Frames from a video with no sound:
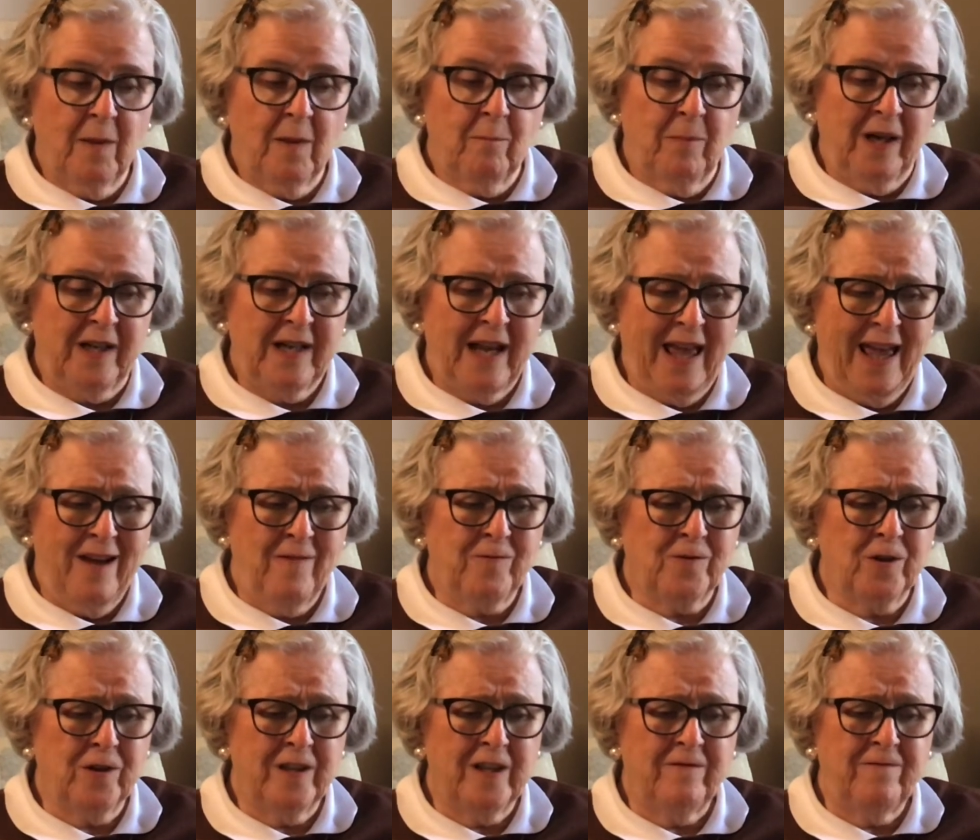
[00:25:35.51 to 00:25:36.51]
But
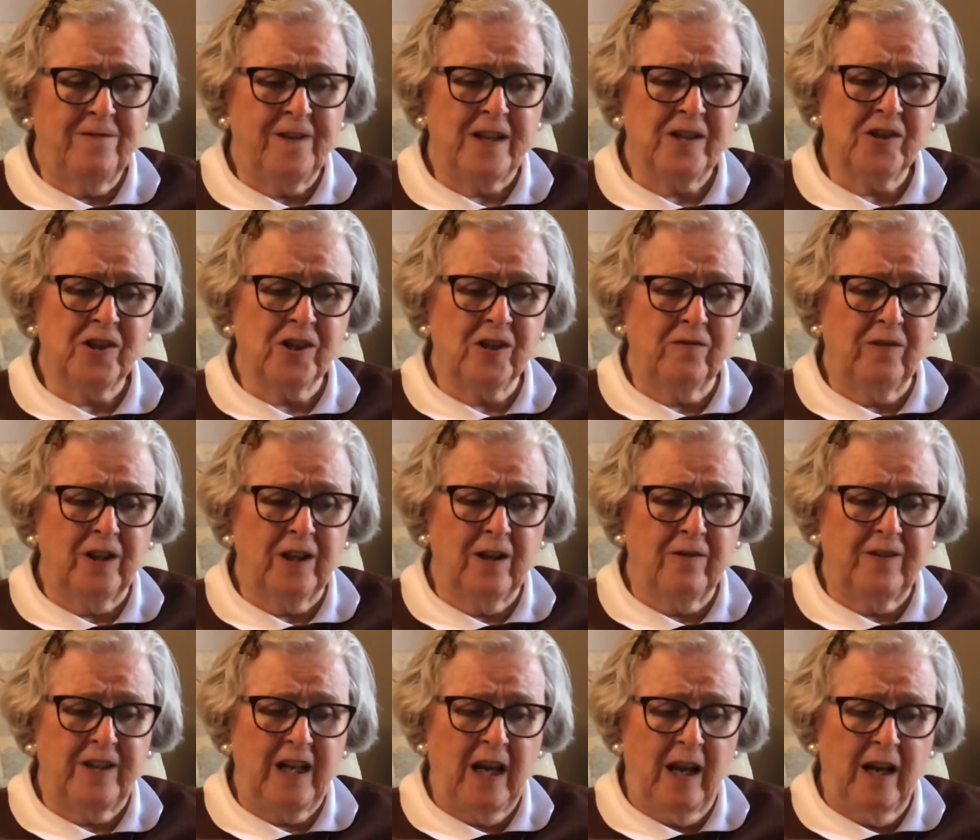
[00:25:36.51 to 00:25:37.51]
after the festival
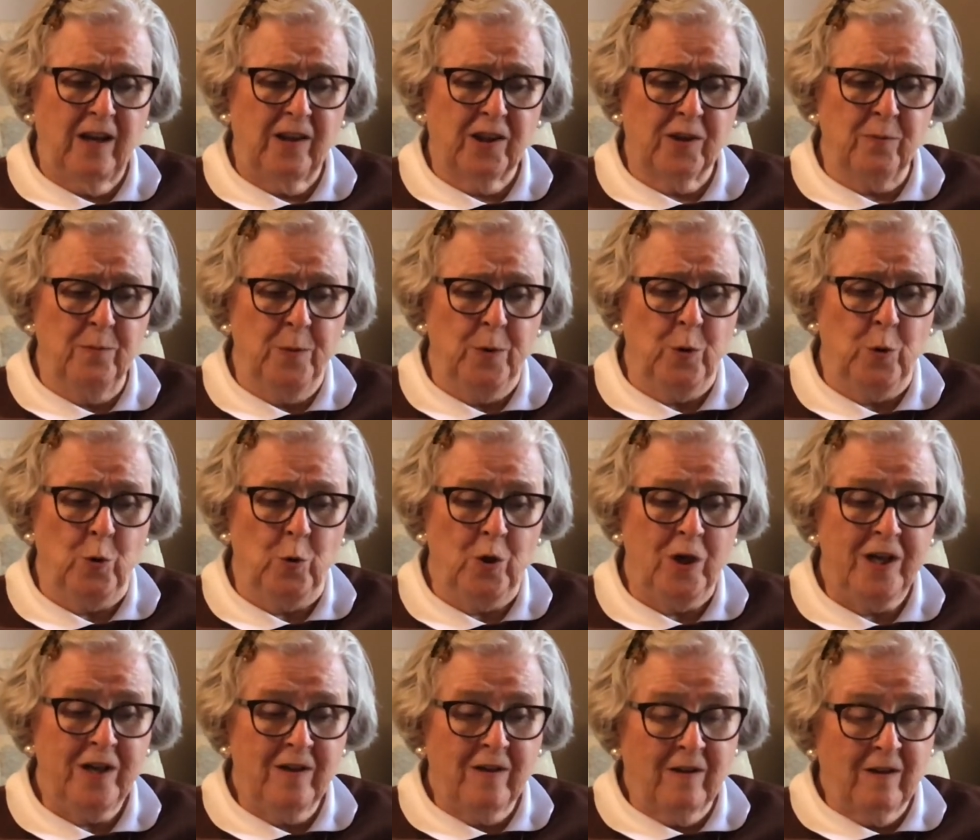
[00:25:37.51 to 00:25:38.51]
of the 8th
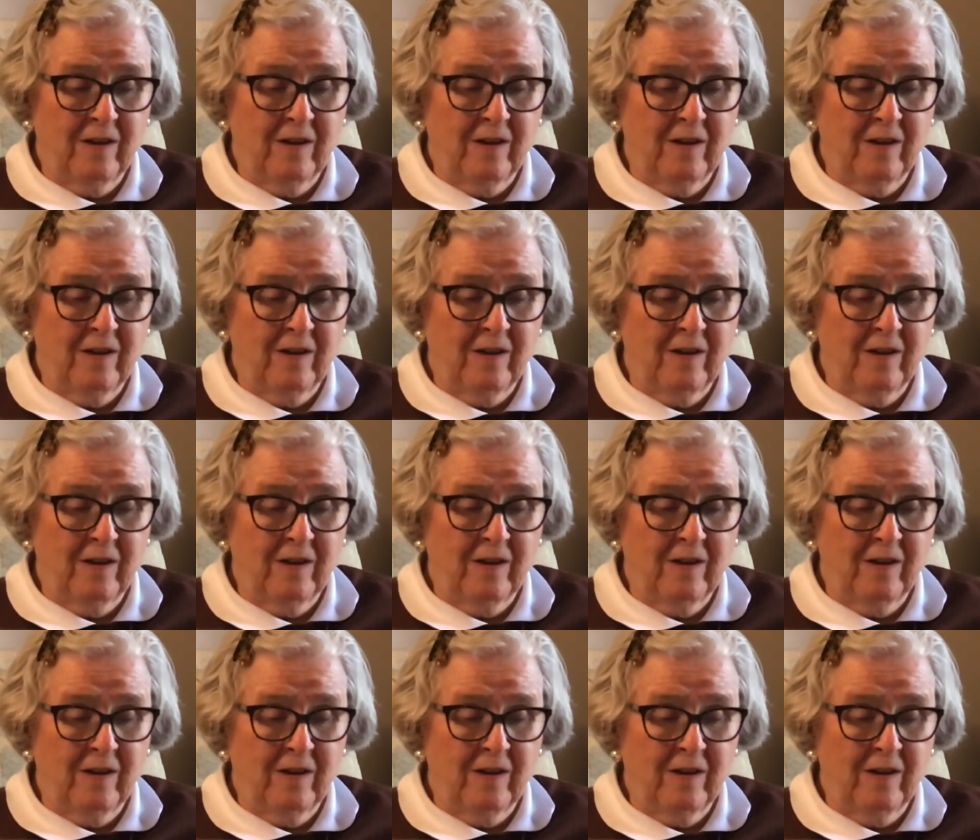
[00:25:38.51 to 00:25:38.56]
moon,